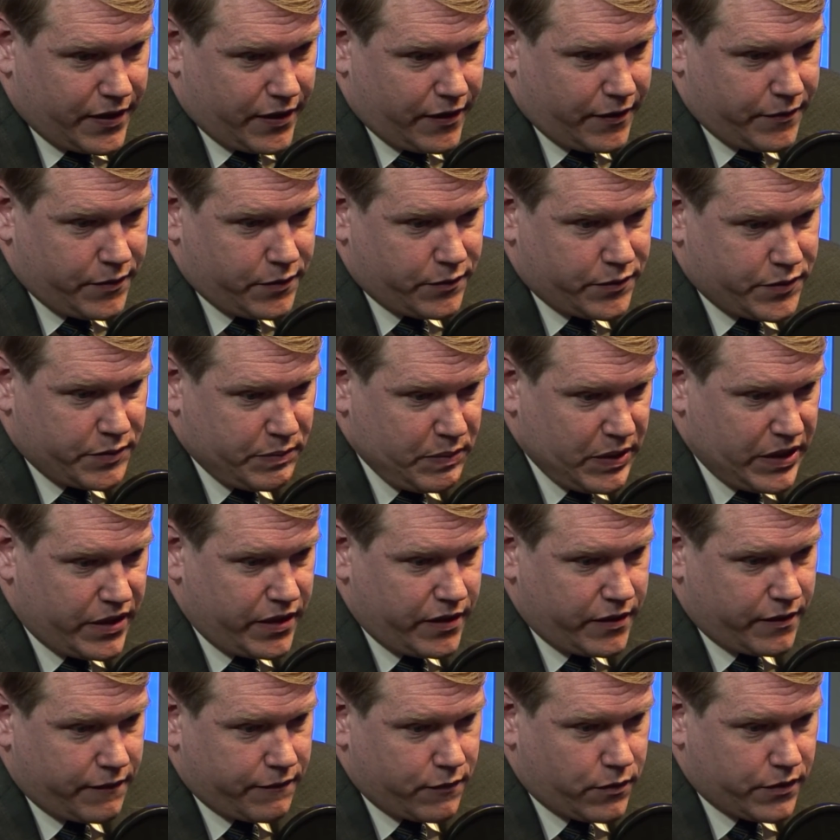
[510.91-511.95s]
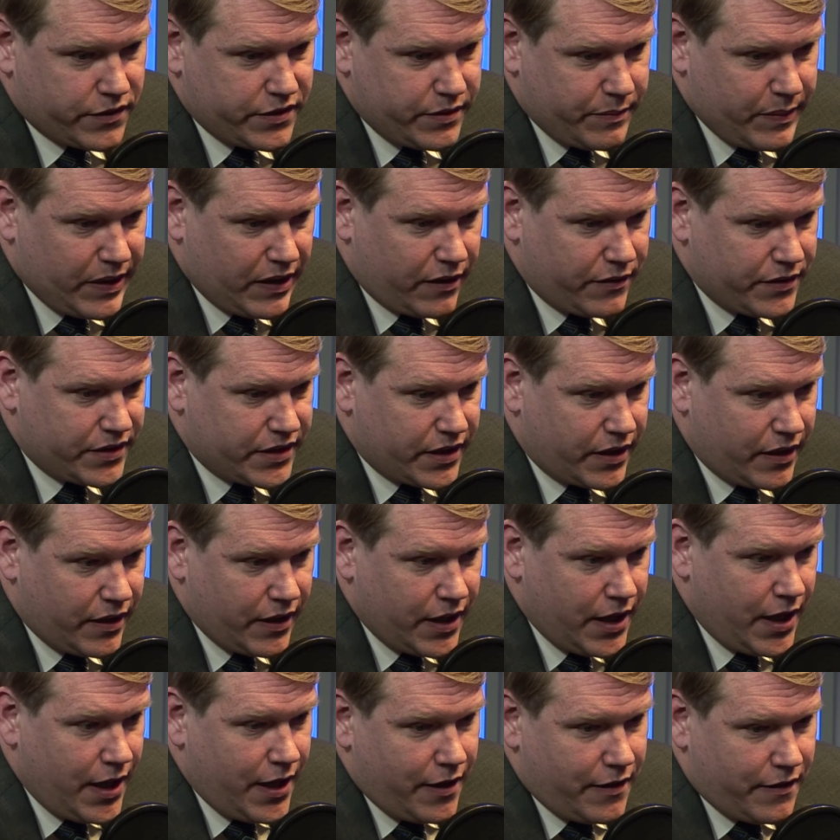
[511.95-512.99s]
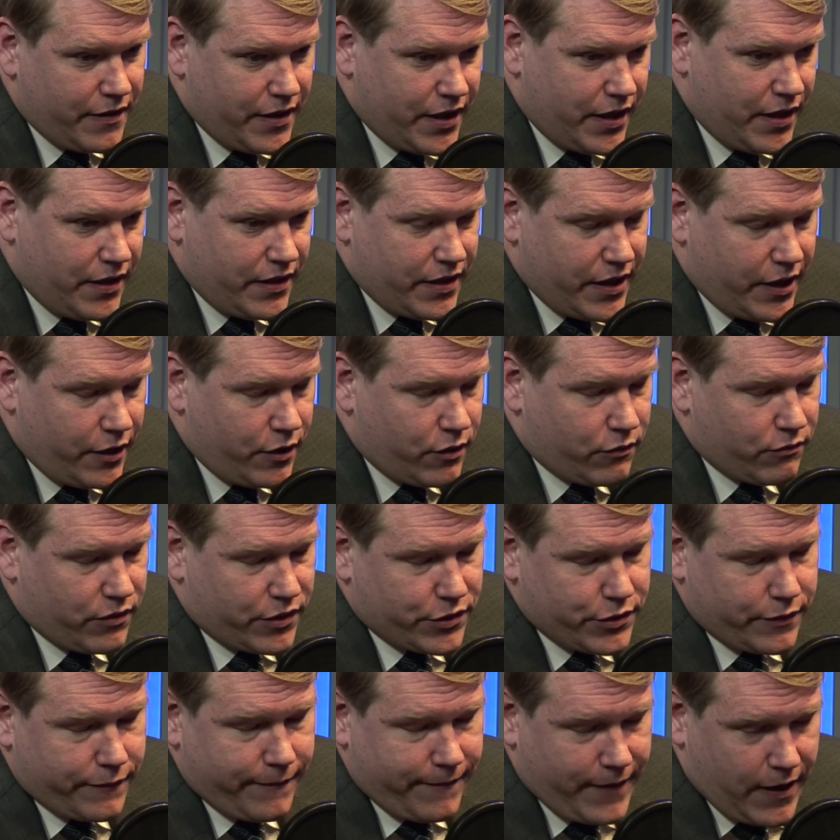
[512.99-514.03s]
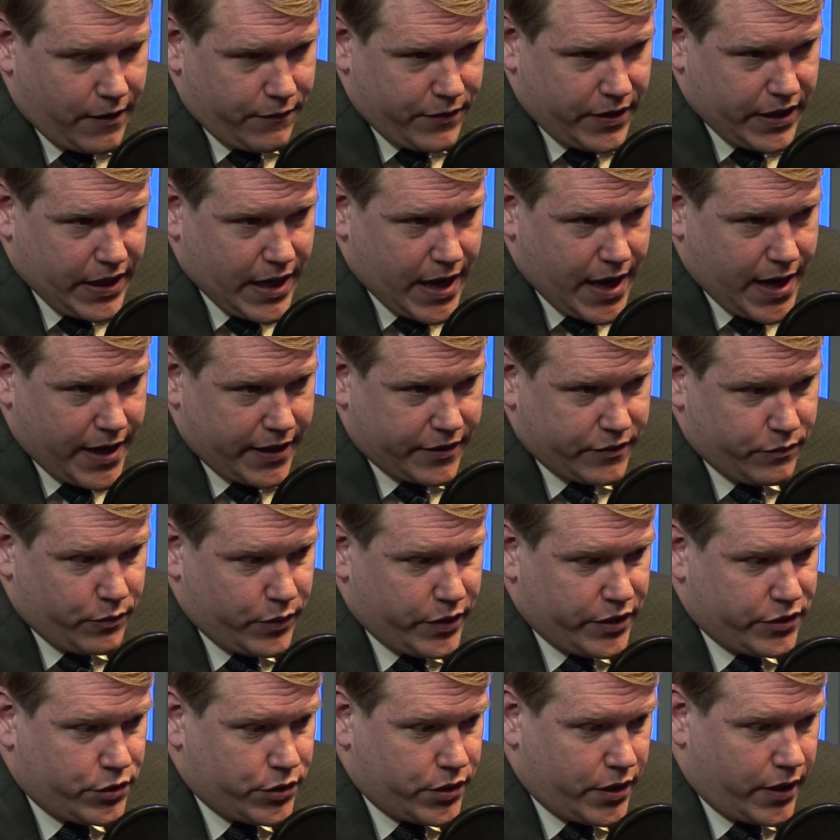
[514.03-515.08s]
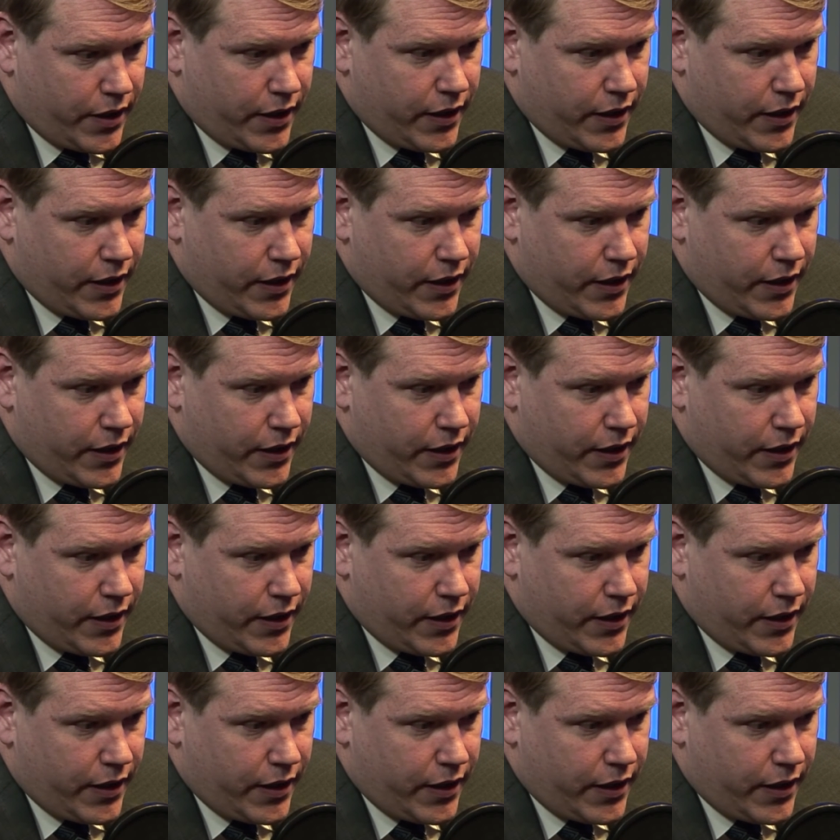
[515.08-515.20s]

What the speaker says: You're speaking, of course, about the NATO-Russia Founding Act, which